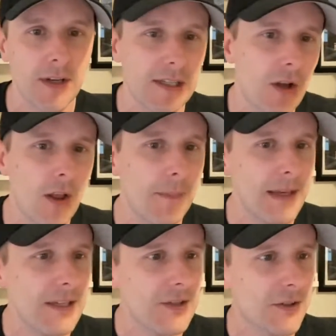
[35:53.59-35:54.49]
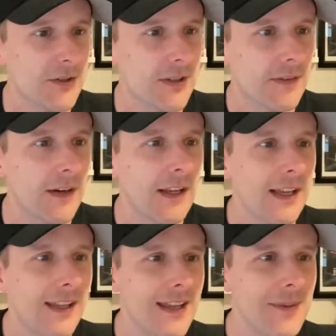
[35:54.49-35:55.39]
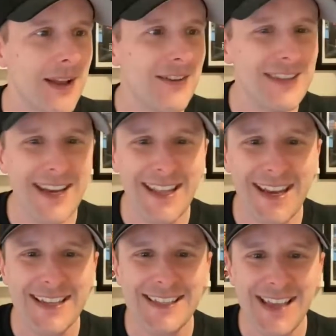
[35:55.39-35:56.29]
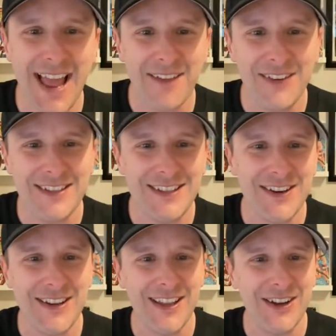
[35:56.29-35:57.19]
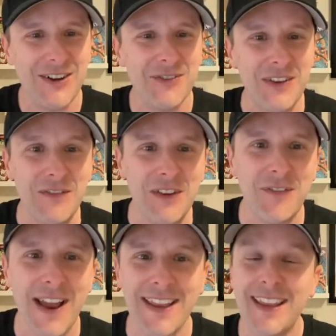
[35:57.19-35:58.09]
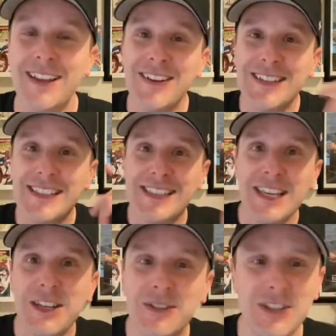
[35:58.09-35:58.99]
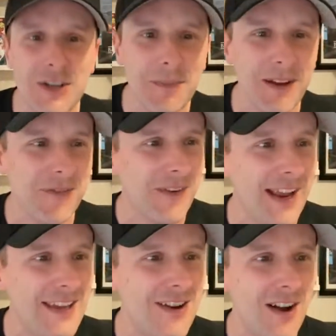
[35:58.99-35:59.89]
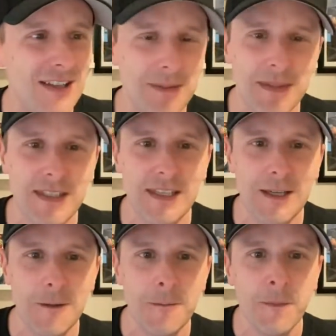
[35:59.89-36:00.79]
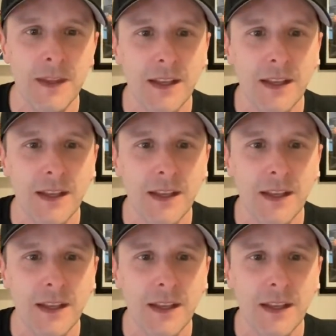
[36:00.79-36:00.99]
It's all on my Discord server. There we go. Dedicated Savage. There you go. VV Viking. Good to see you too, my friend. Awesome to see you.